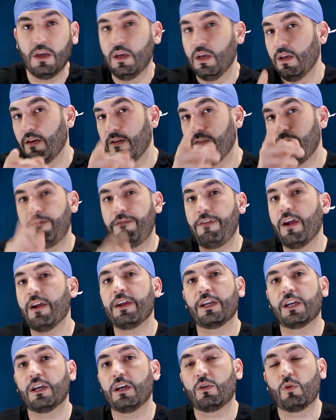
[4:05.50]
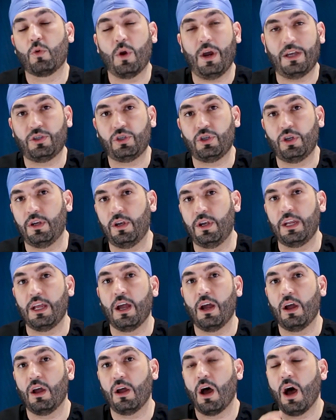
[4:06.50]
Very good question.
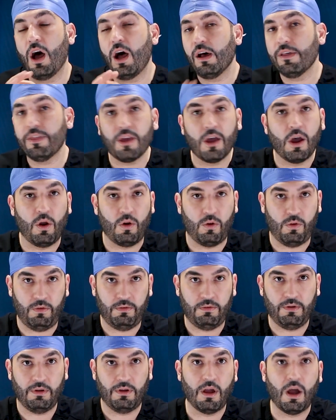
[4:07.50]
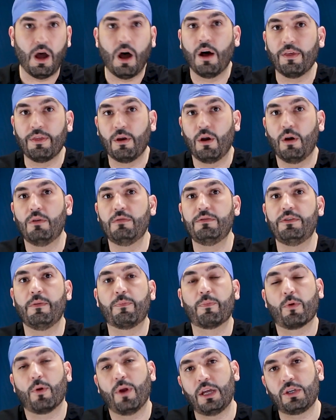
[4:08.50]
Although
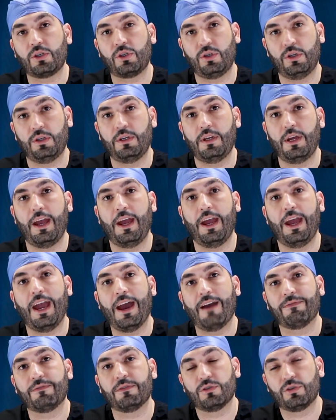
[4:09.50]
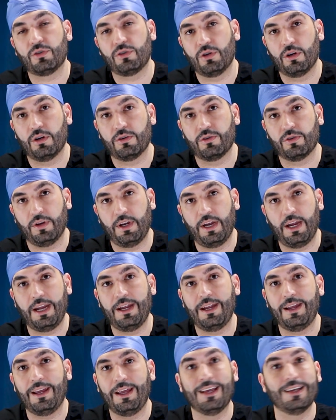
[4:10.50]
depression after
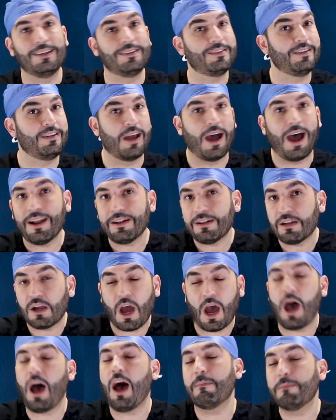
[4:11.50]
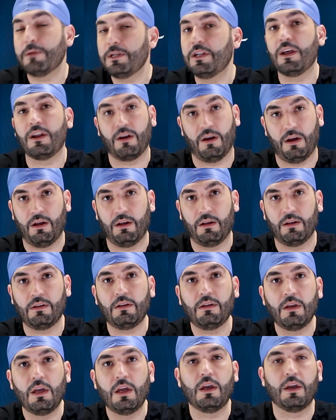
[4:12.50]
surgery is not common at
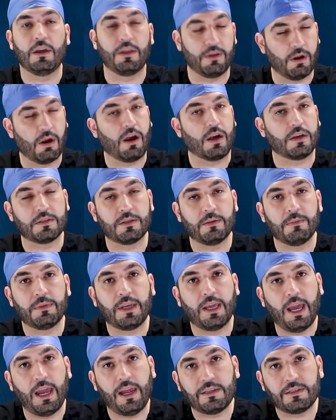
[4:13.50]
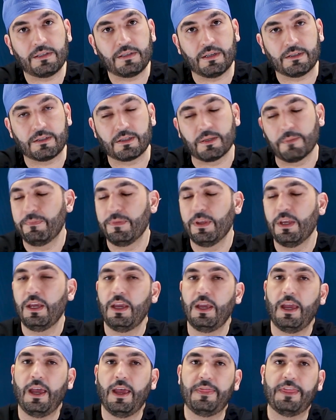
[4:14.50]
all, there are some cases.
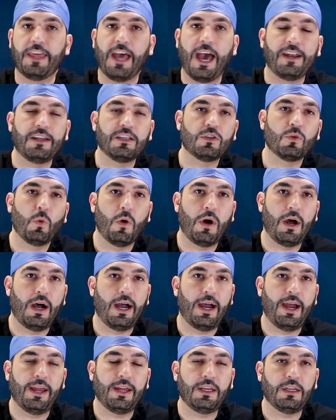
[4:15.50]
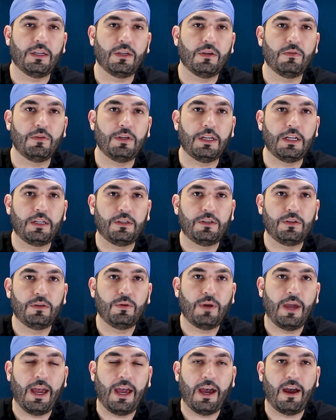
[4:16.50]
That is why you need
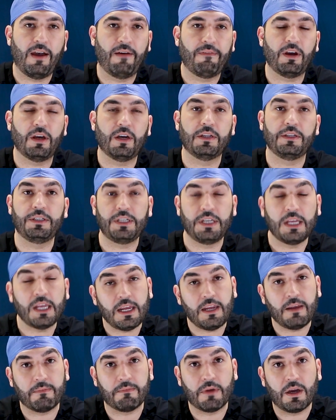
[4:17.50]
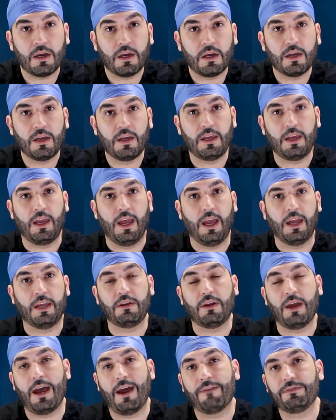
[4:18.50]
to have a team, and
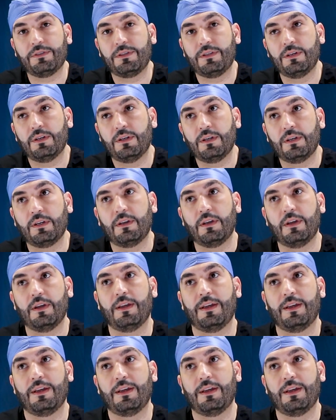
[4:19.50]
you have to